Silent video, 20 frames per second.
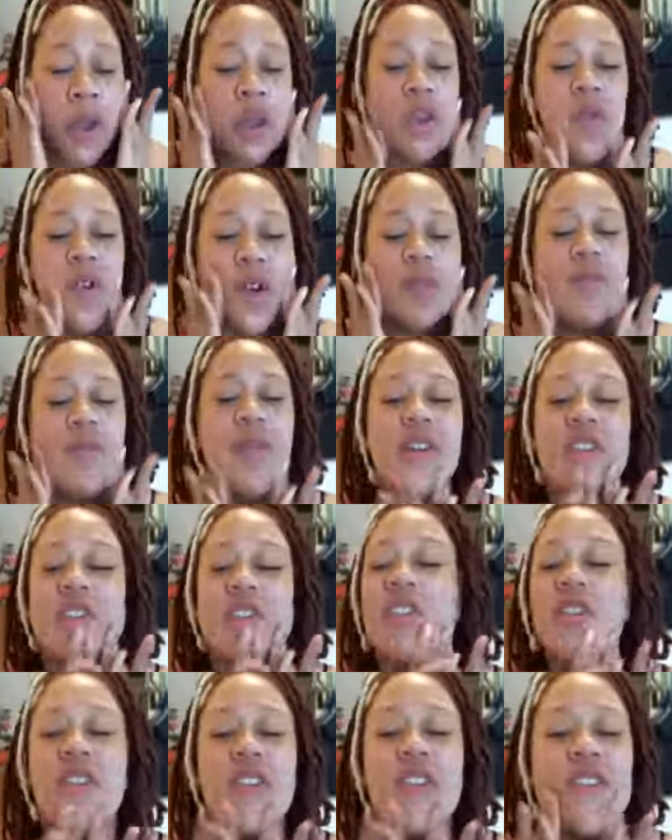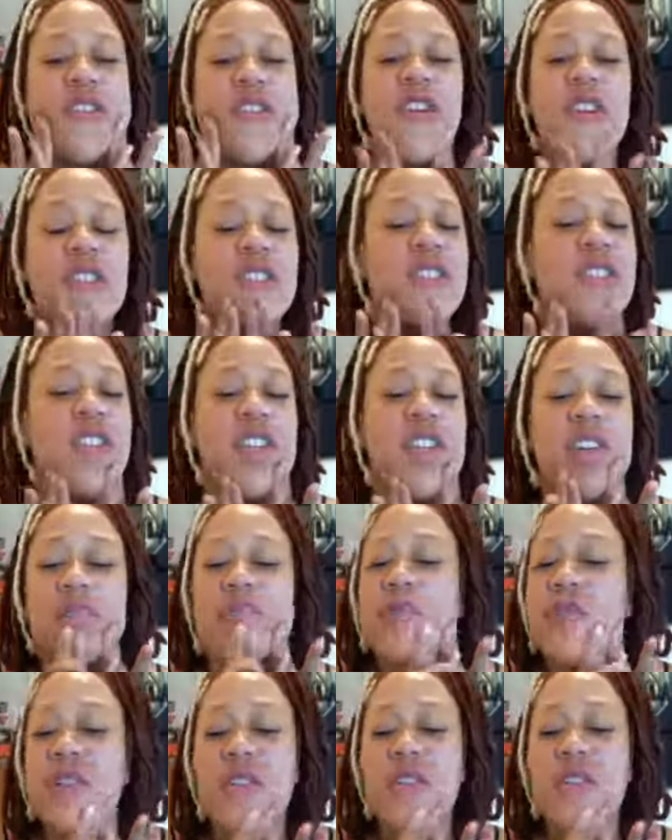you want to make sure you get a
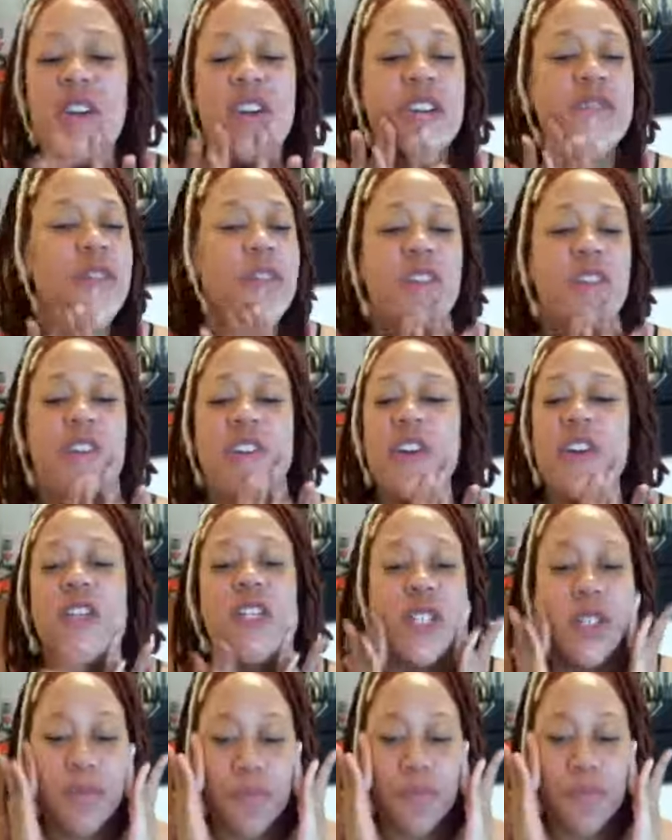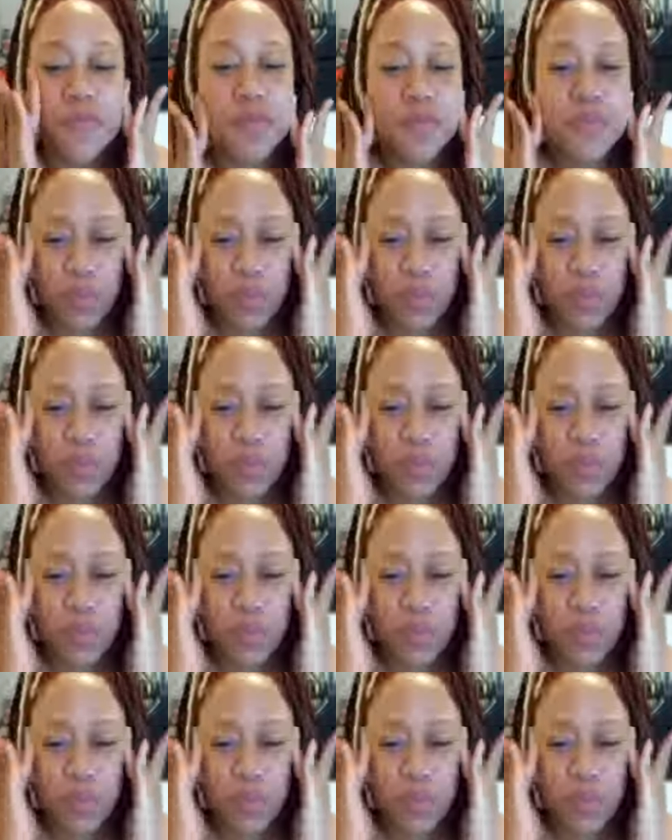deep exfoliation.